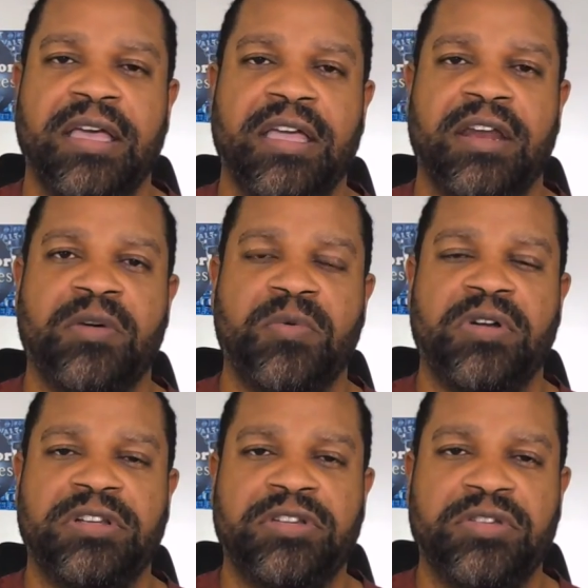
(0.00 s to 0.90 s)
And I
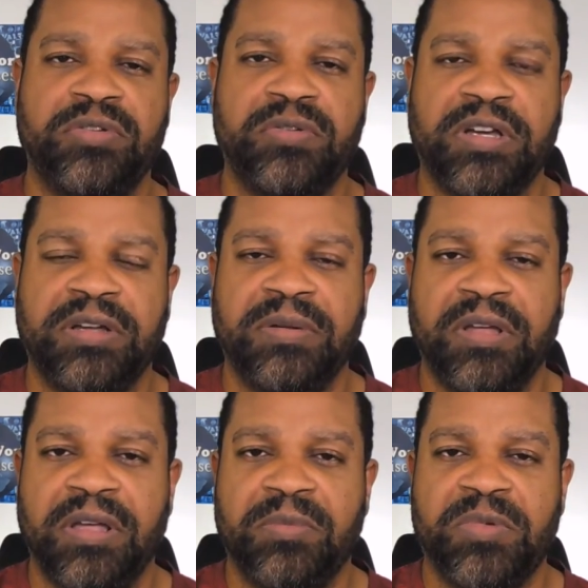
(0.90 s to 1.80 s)
want to uh,
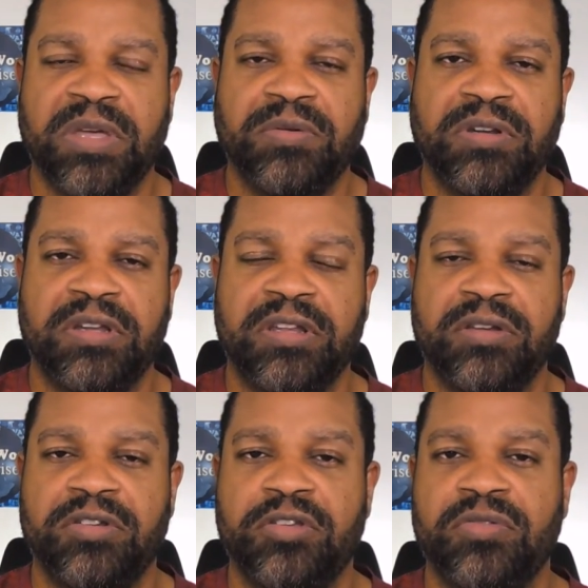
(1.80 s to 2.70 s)
be able to
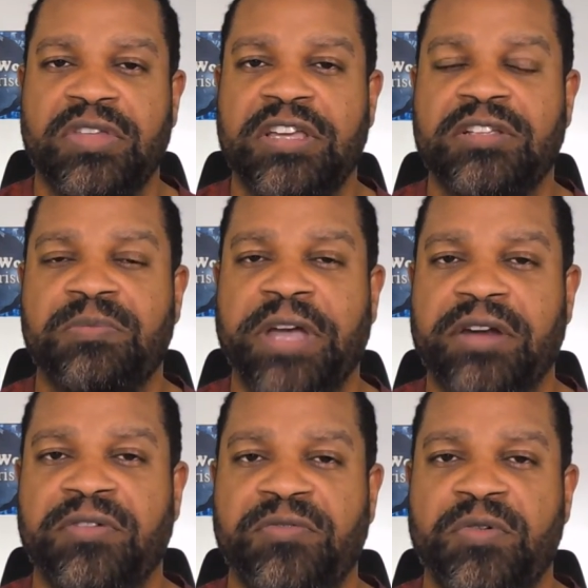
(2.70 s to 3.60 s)
do things
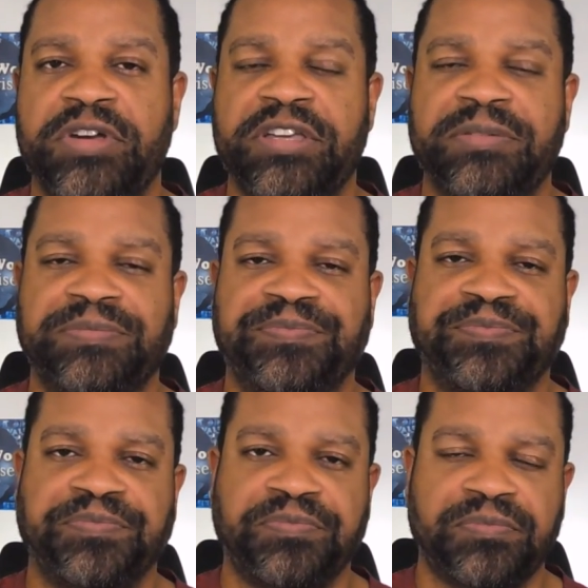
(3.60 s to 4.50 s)
better for you,
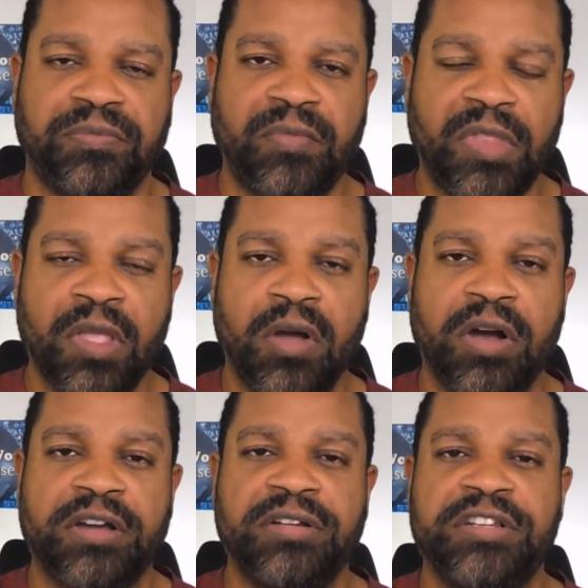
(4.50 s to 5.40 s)

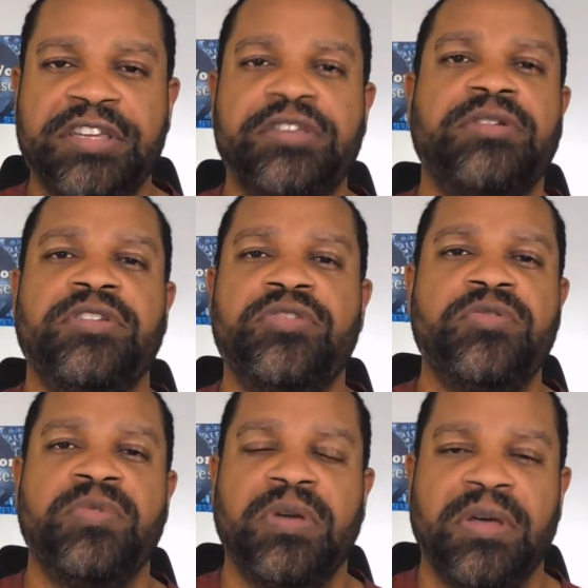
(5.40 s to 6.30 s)
or continue to
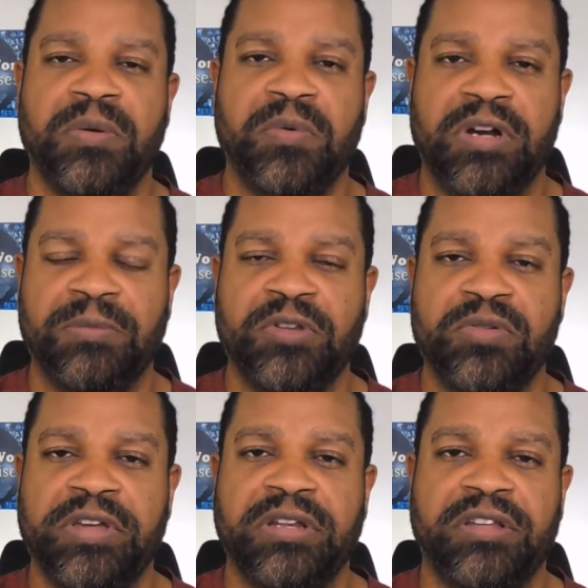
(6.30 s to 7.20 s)
do what I'm
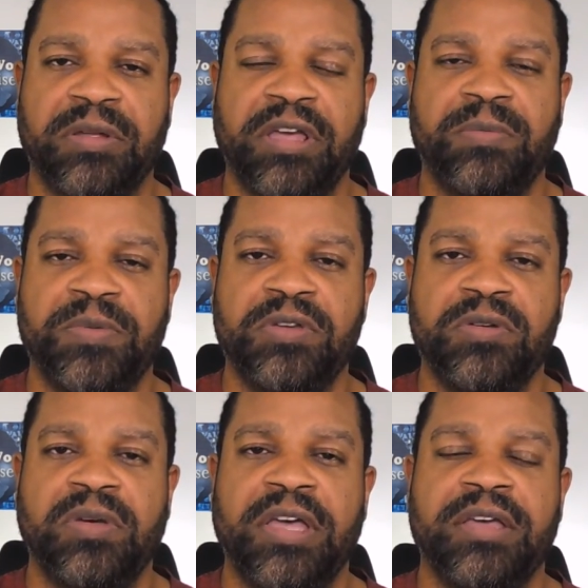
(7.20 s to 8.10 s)
doing to help
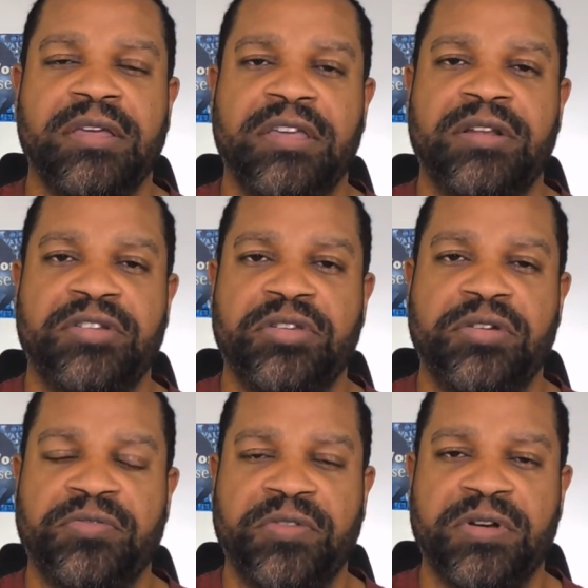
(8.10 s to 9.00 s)
you get to
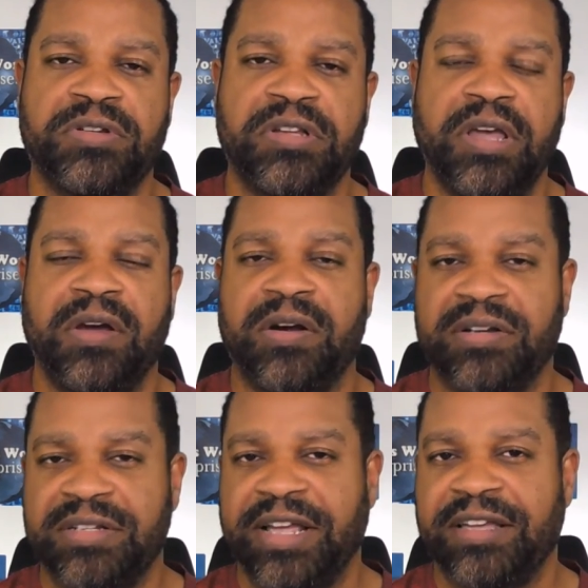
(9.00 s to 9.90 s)
your first or
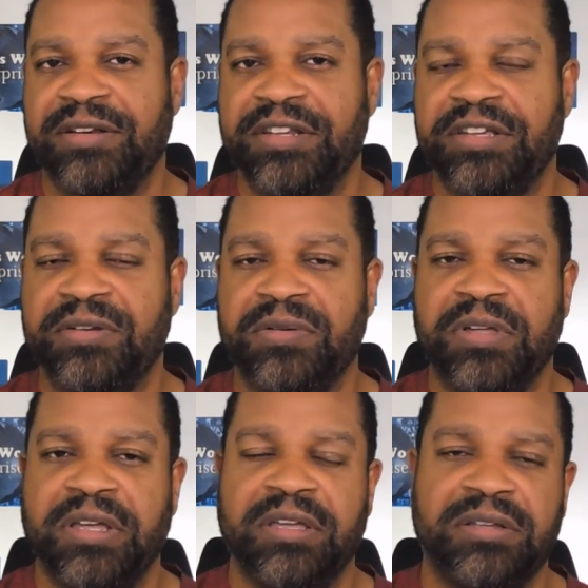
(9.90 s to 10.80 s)
second deal.
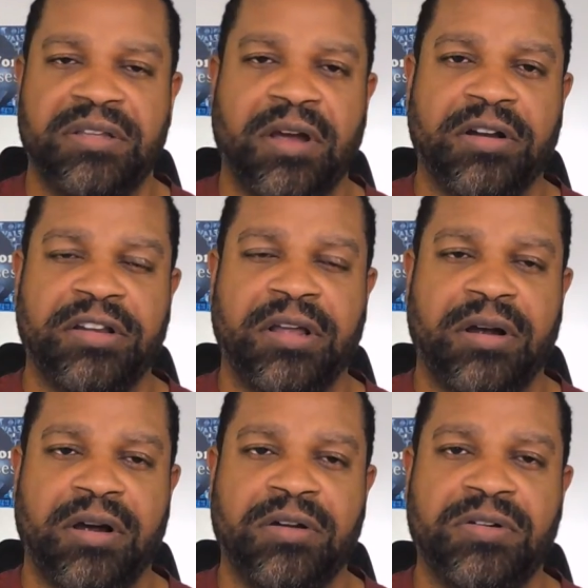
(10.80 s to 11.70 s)
It's our,
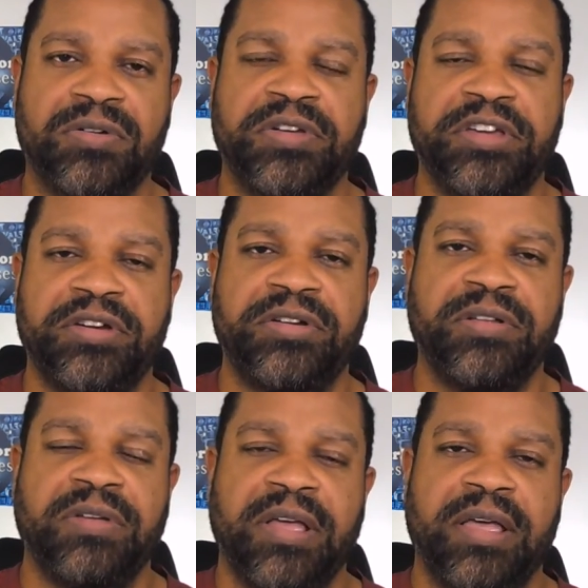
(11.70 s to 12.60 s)
our goal
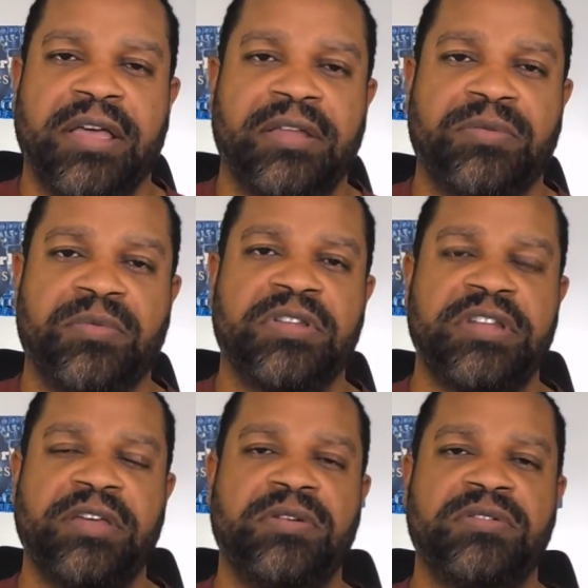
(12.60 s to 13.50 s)
here at the Real
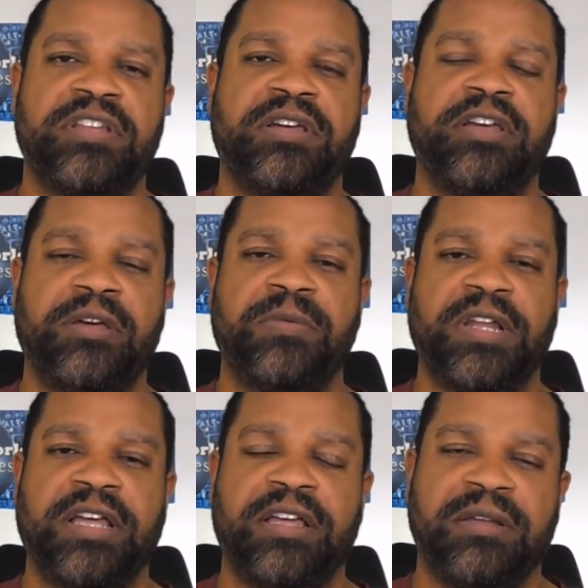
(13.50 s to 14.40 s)
Estate Wholesale
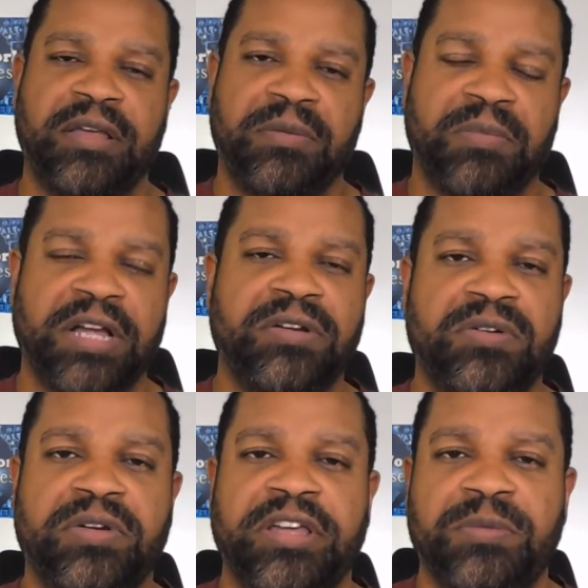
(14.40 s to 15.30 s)
Helpline. My
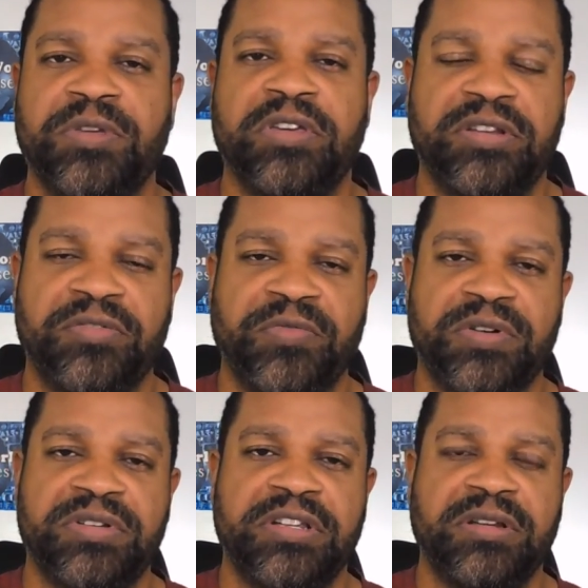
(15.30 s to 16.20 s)
goal to help you get your
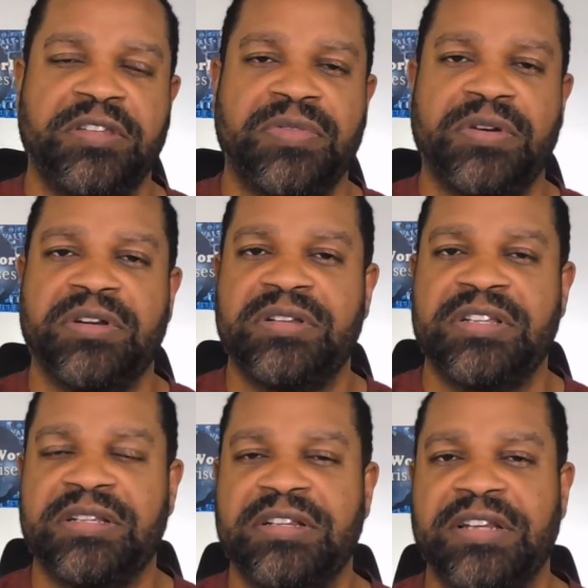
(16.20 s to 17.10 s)
first deal in thirty to
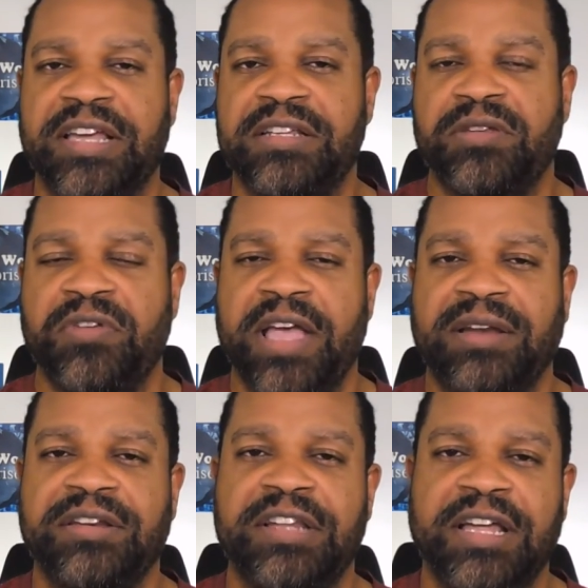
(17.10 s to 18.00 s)
sixty days if you
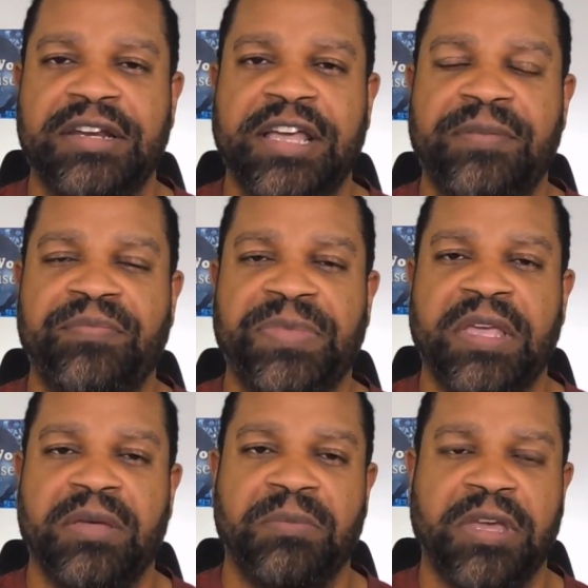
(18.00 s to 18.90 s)
hadn't done that,
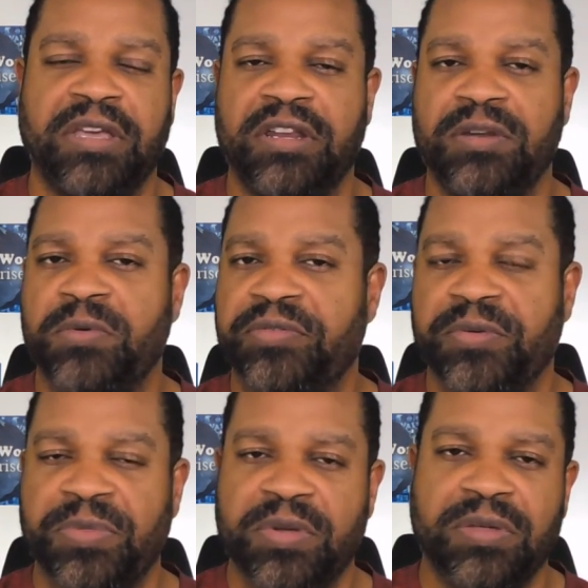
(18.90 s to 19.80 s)
making anywhere
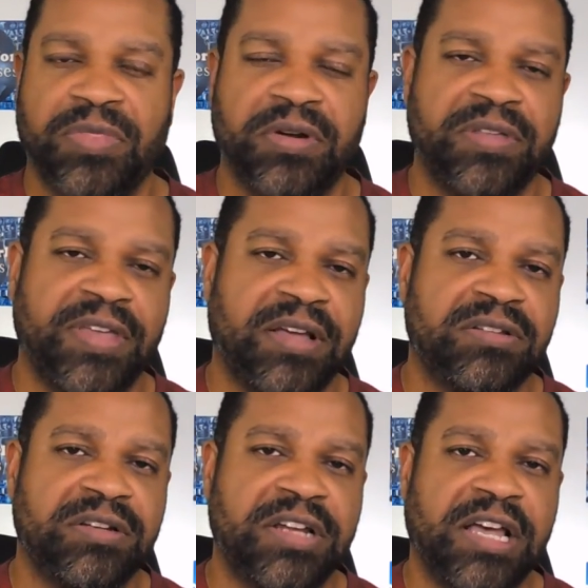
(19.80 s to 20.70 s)
from three thousand to thirty
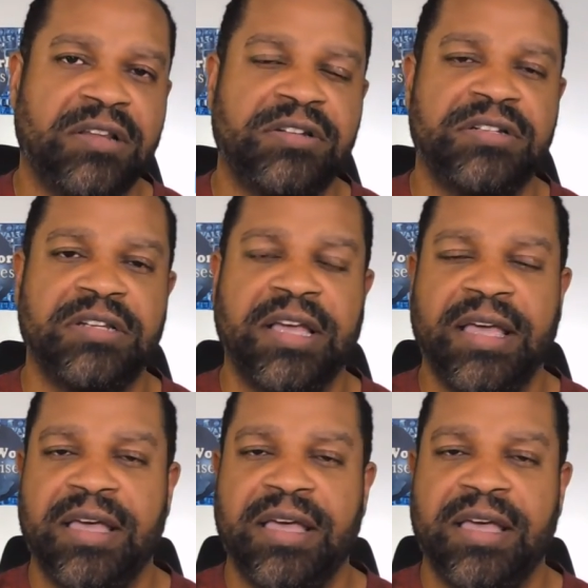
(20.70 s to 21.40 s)
thousand dollars.